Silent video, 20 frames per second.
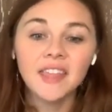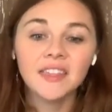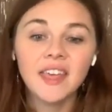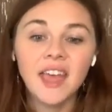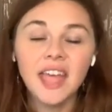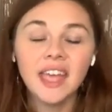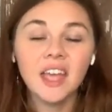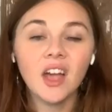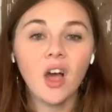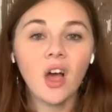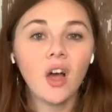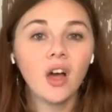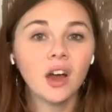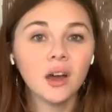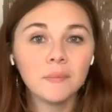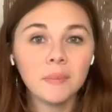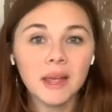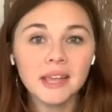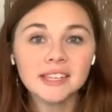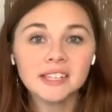They
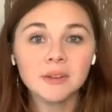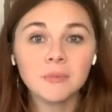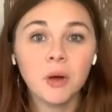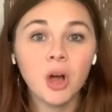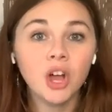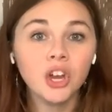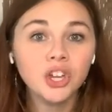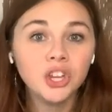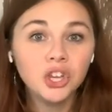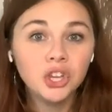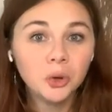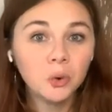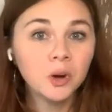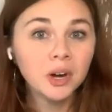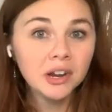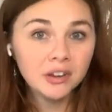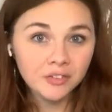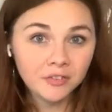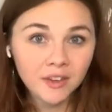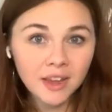are based upon
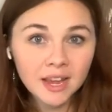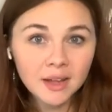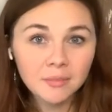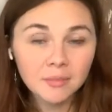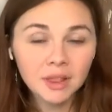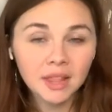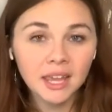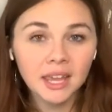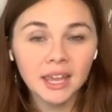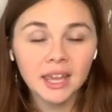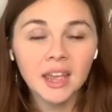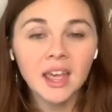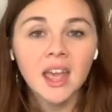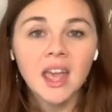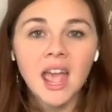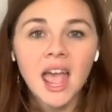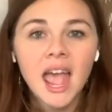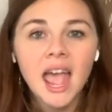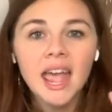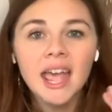your family
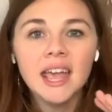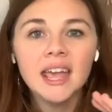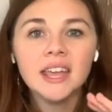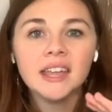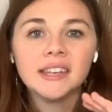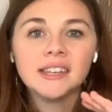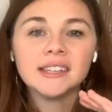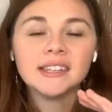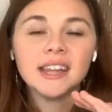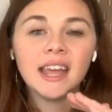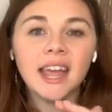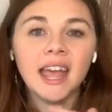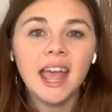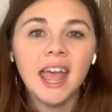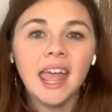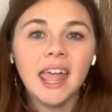and